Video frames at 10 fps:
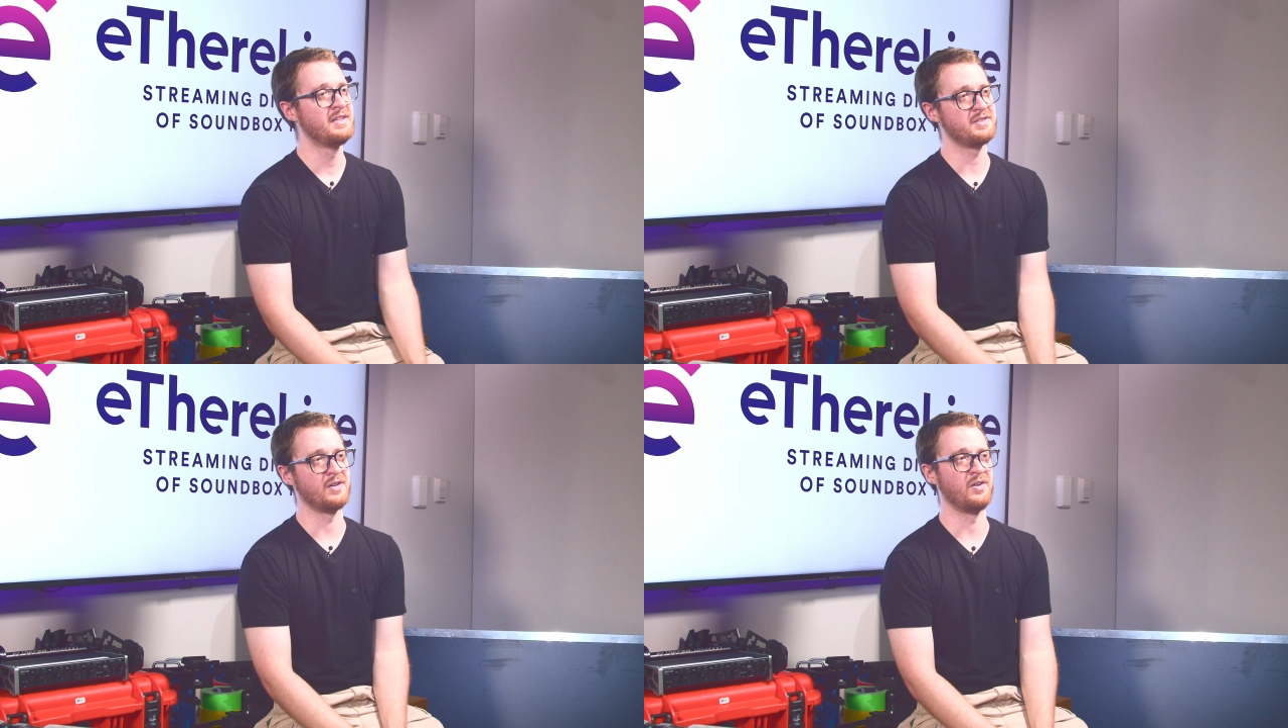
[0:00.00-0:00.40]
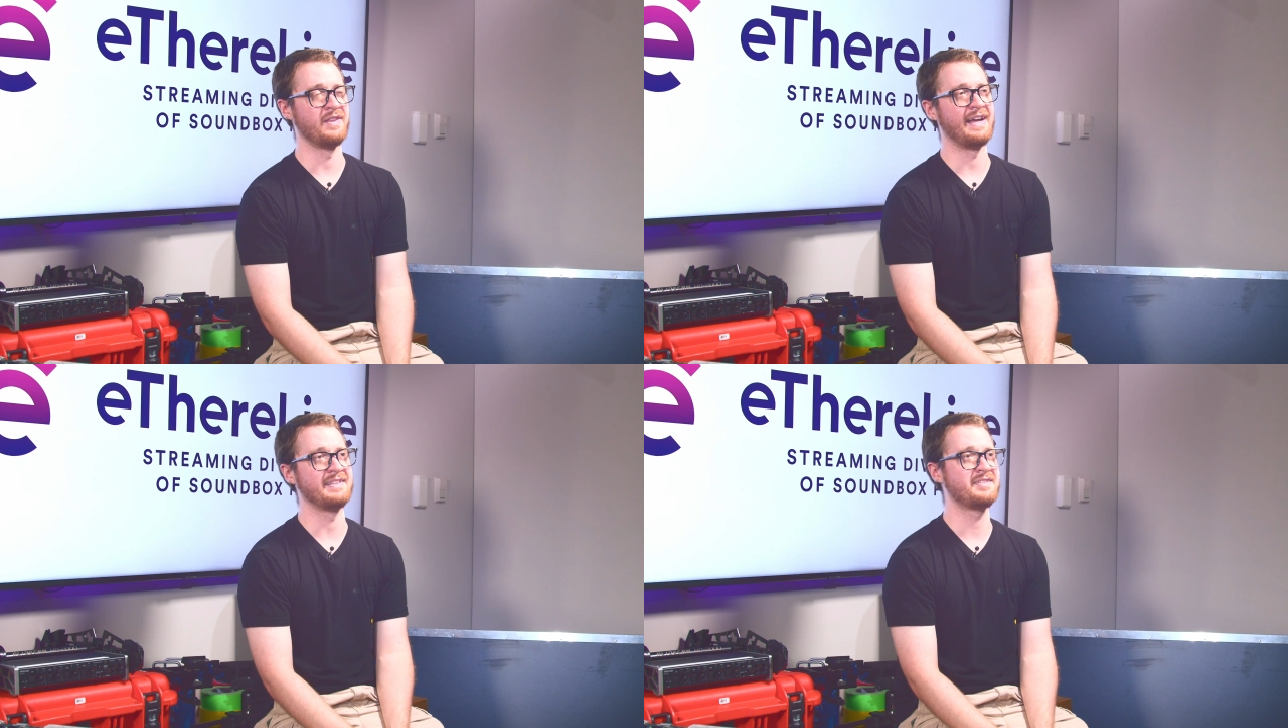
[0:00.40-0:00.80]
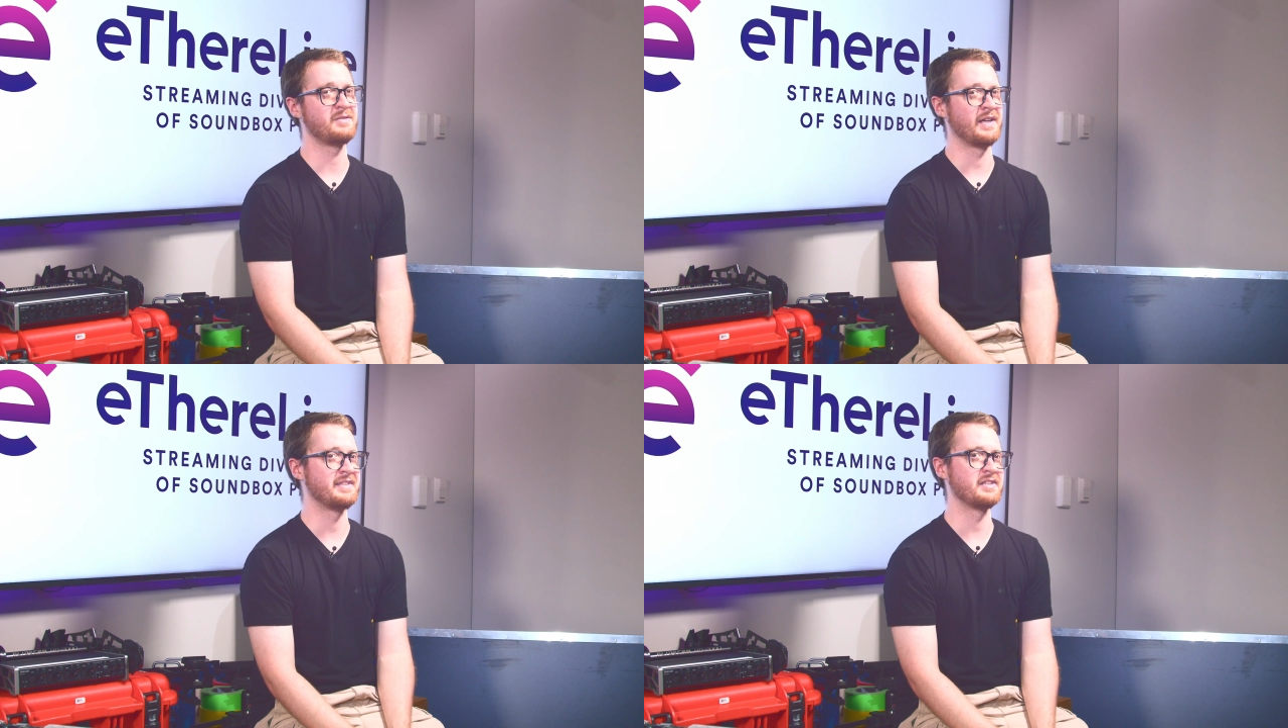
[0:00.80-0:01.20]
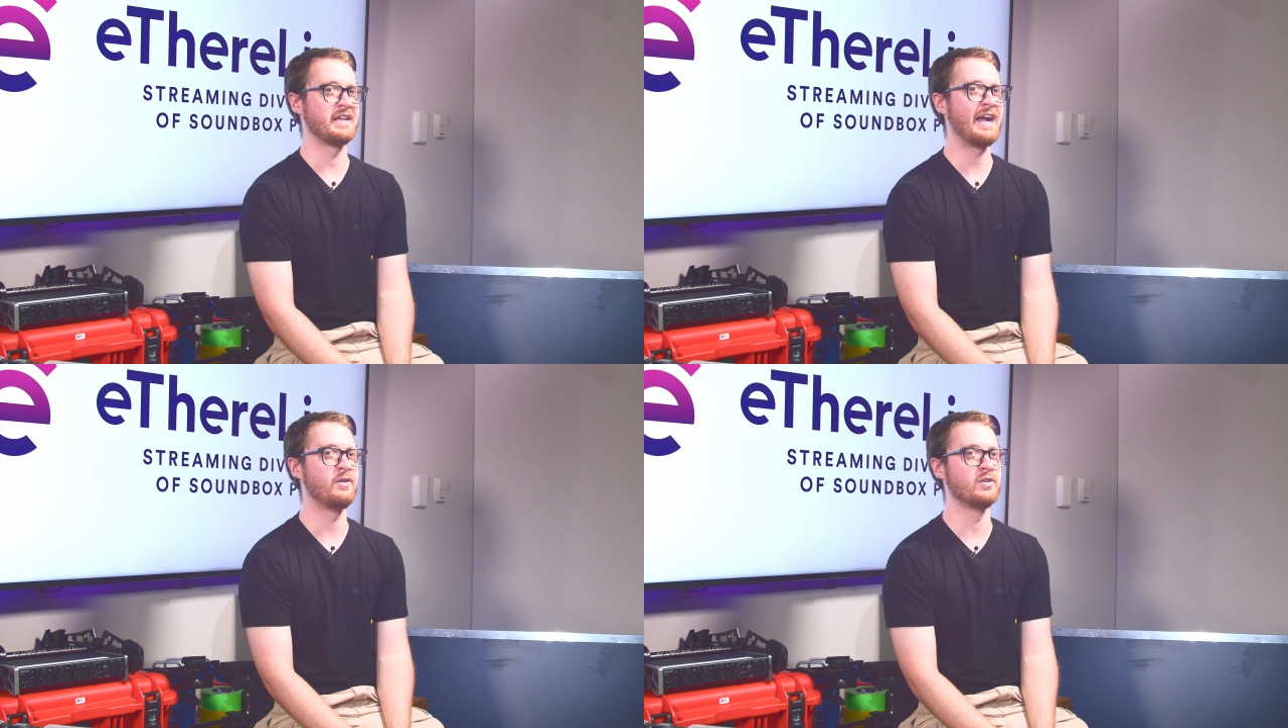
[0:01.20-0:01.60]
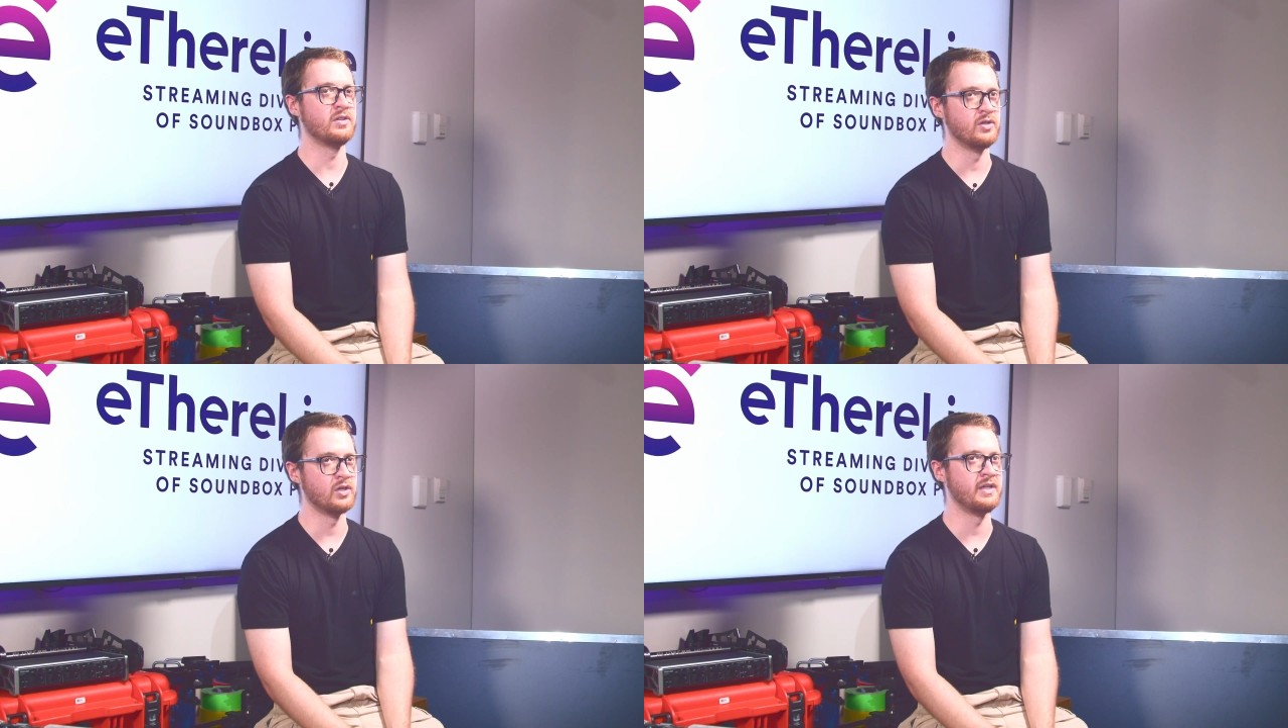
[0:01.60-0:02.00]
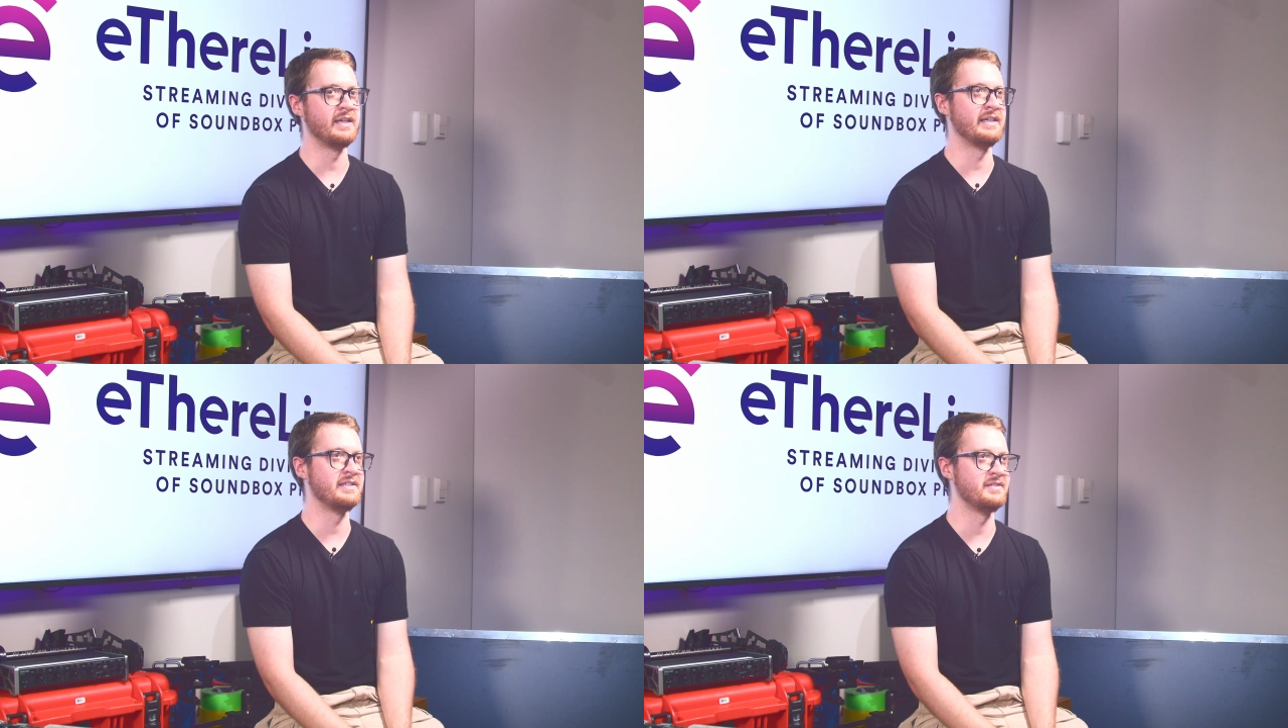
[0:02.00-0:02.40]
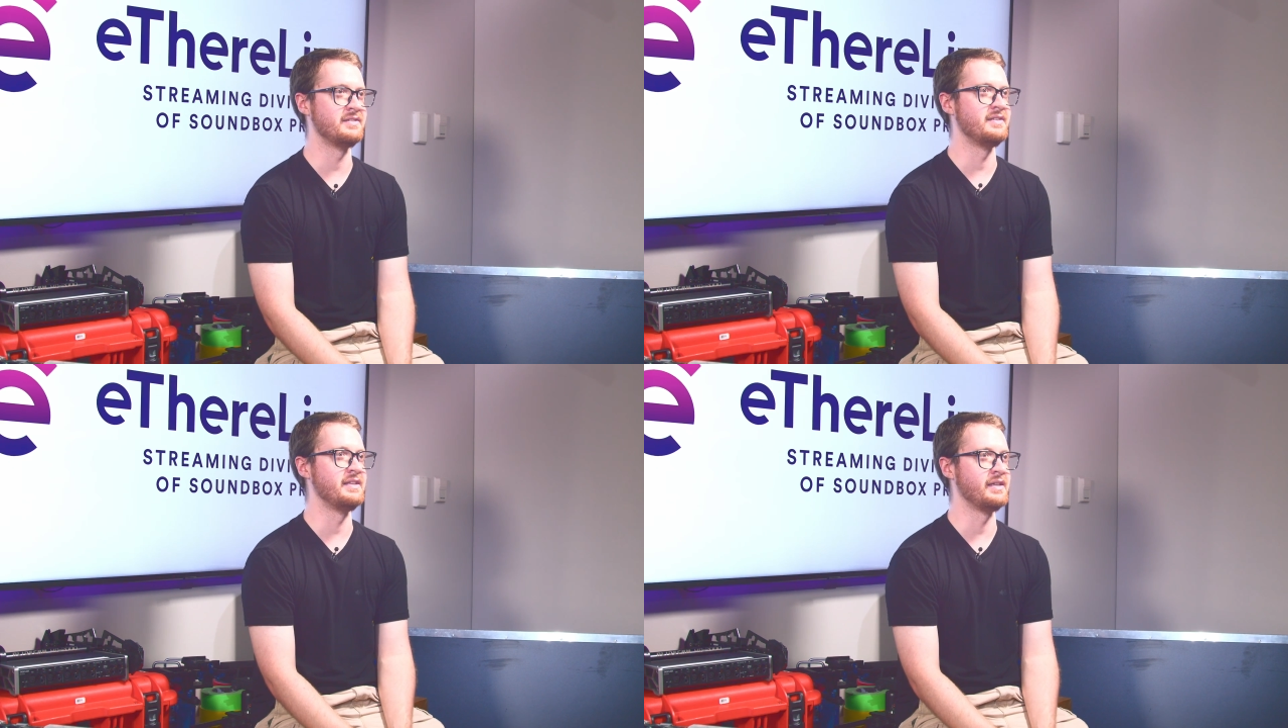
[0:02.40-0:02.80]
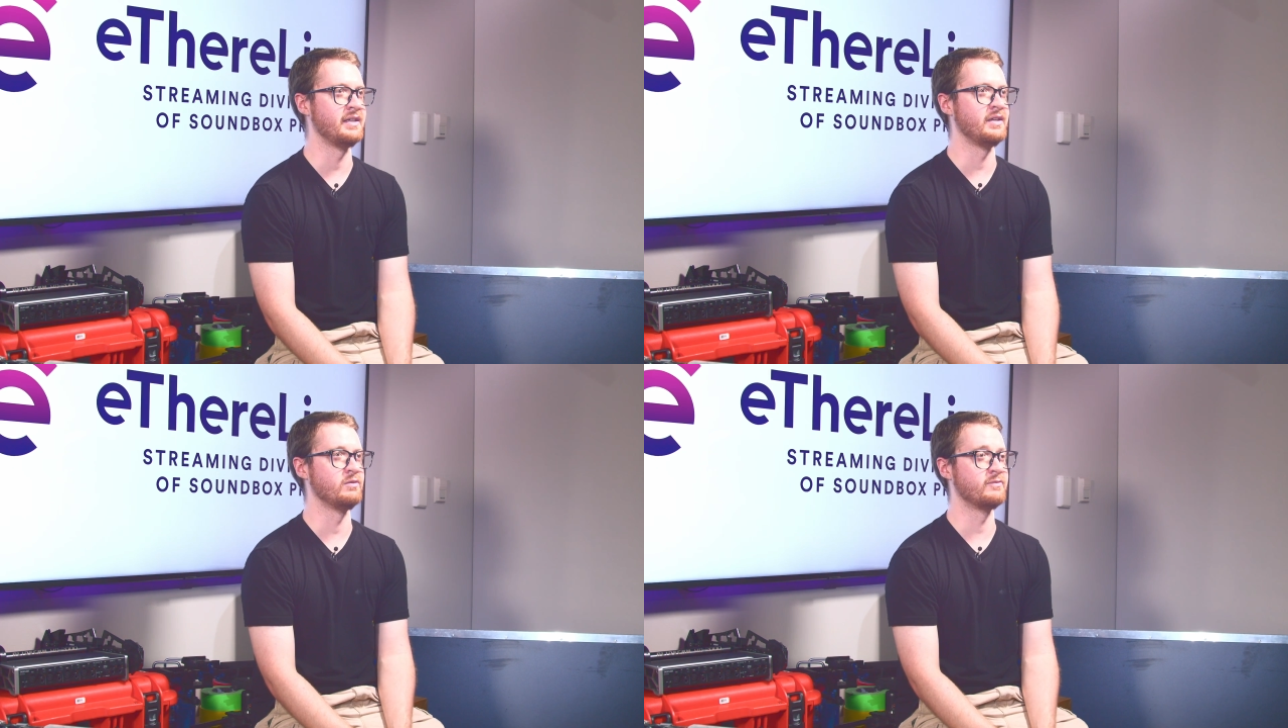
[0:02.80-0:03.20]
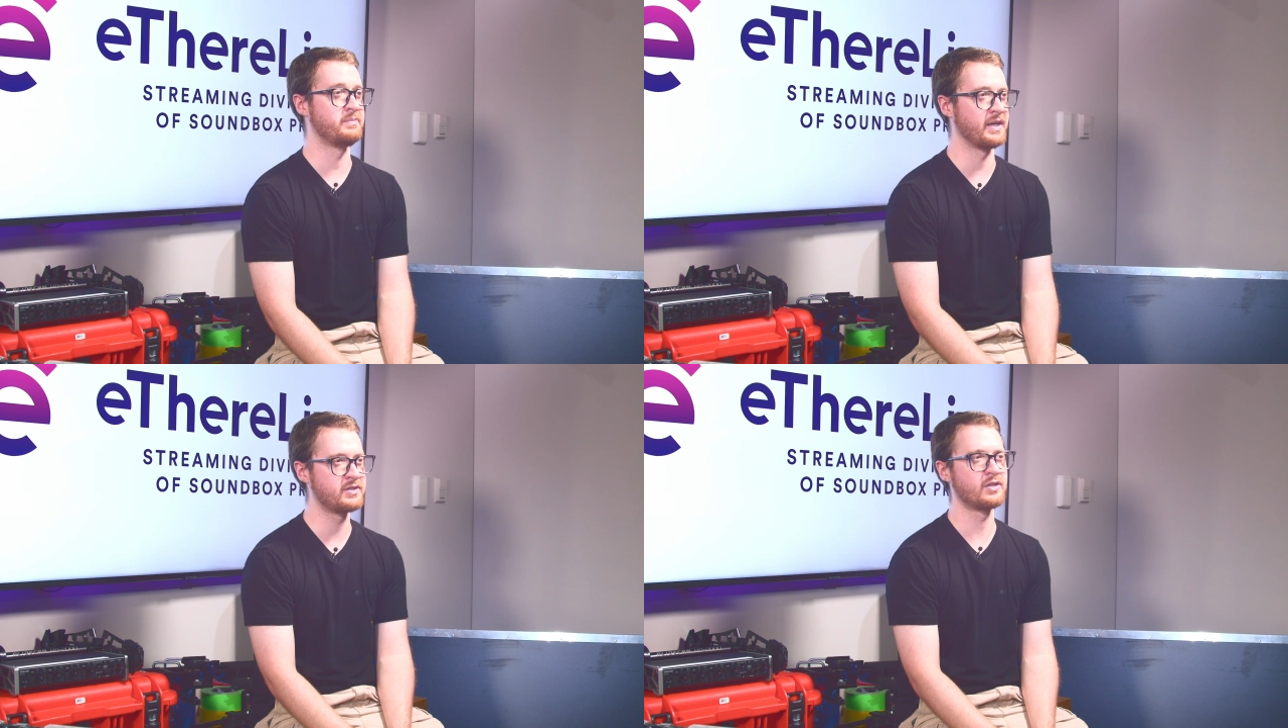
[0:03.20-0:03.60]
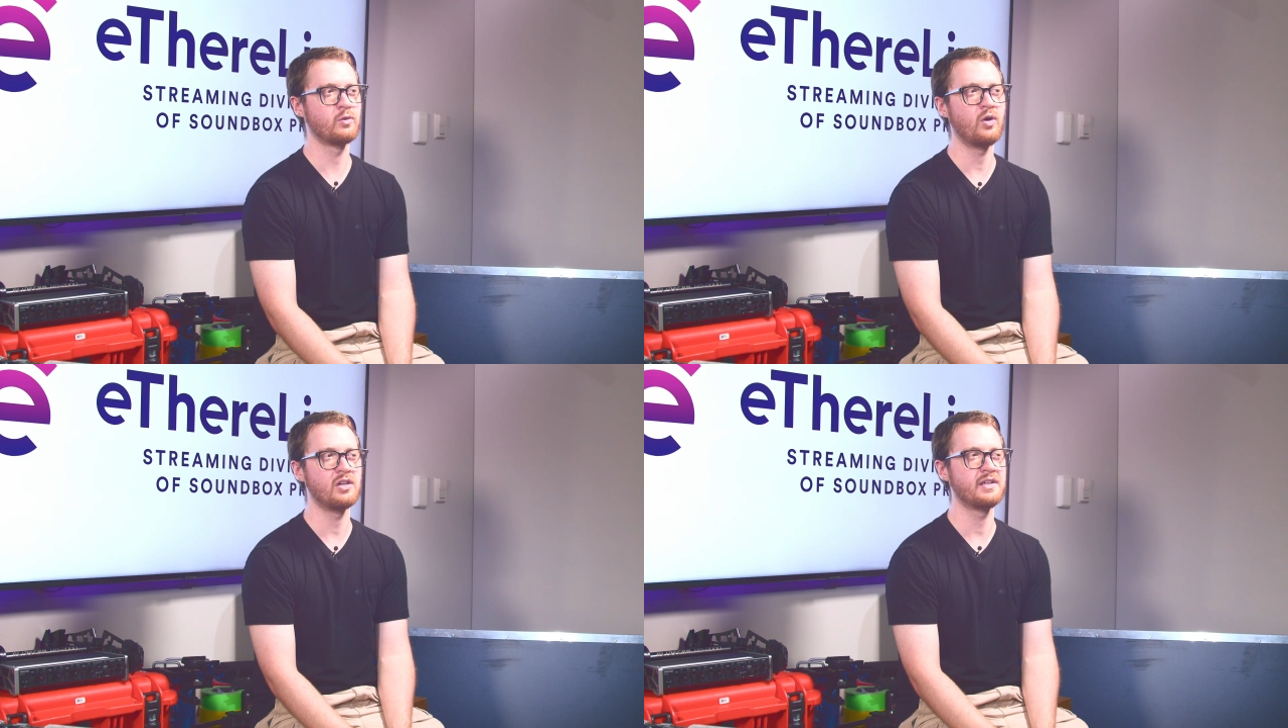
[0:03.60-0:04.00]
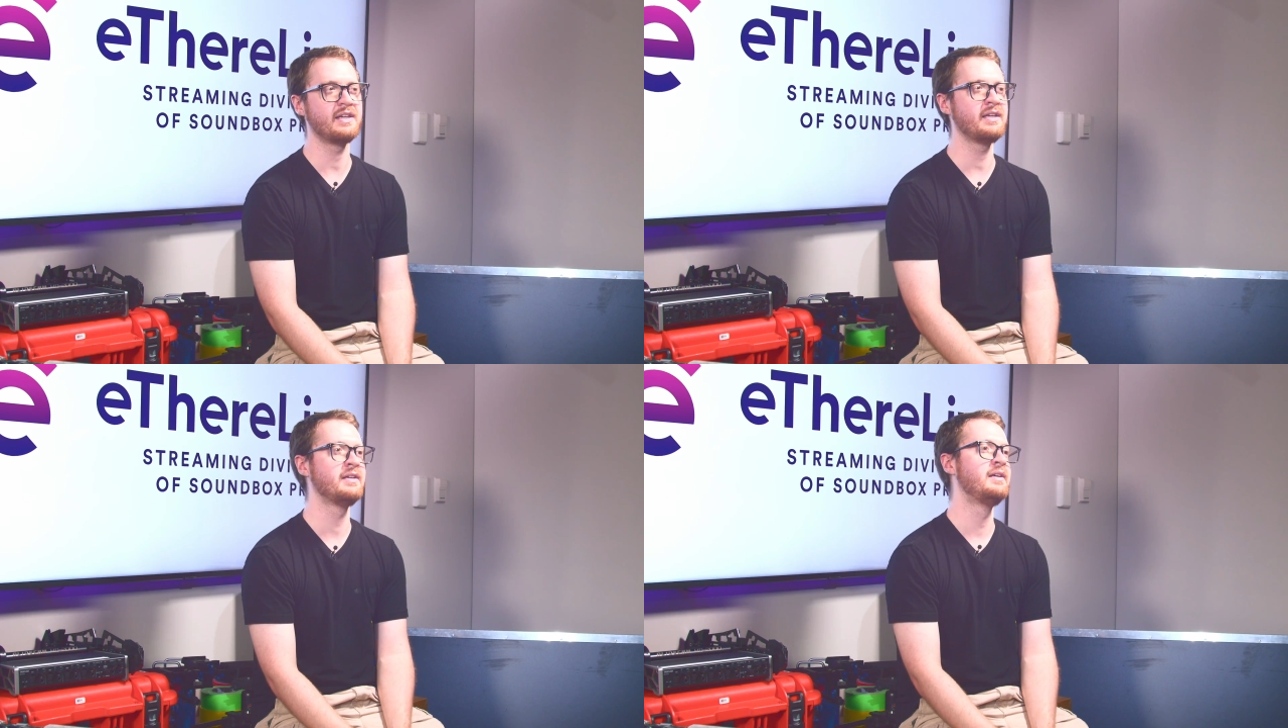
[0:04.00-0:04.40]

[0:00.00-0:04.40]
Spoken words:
So that's essentially how good is the picture quality.